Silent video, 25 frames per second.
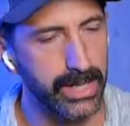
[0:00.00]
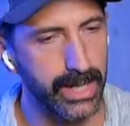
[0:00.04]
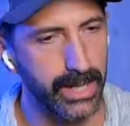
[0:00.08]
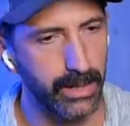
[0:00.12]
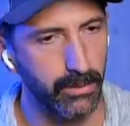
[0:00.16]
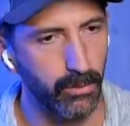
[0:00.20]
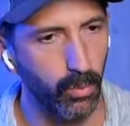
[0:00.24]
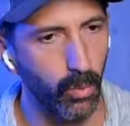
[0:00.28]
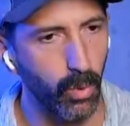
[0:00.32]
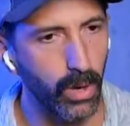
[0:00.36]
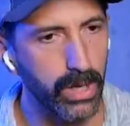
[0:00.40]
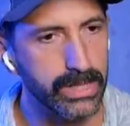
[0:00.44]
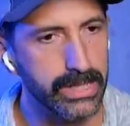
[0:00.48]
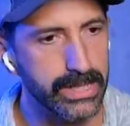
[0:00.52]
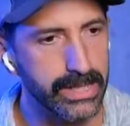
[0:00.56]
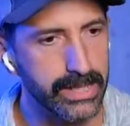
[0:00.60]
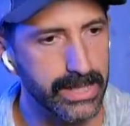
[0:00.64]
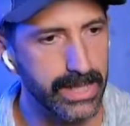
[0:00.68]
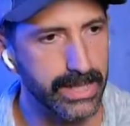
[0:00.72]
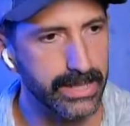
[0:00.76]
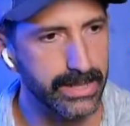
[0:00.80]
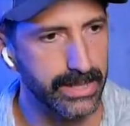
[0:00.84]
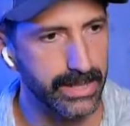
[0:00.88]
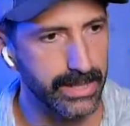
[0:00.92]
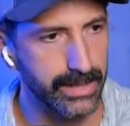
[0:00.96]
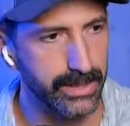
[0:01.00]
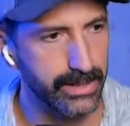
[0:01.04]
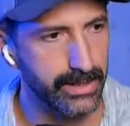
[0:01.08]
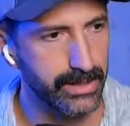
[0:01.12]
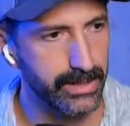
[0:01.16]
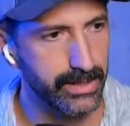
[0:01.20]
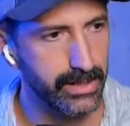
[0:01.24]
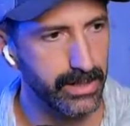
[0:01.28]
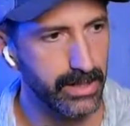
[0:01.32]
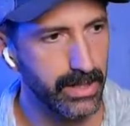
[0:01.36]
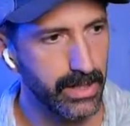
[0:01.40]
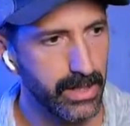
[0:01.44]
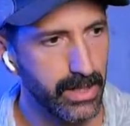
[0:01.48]
that in one
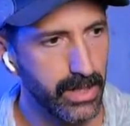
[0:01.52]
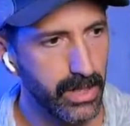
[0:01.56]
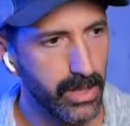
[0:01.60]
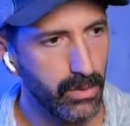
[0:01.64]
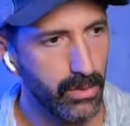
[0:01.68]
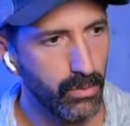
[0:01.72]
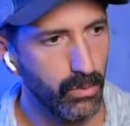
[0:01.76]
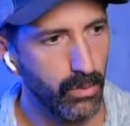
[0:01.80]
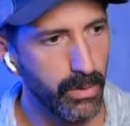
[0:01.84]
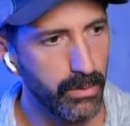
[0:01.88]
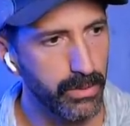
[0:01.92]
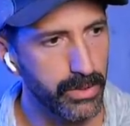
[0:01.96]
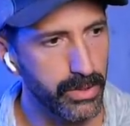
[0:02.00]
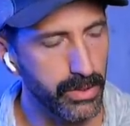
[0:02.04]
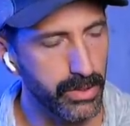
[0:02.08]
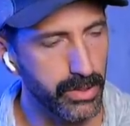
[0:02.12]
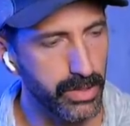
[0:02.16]
sentence, where would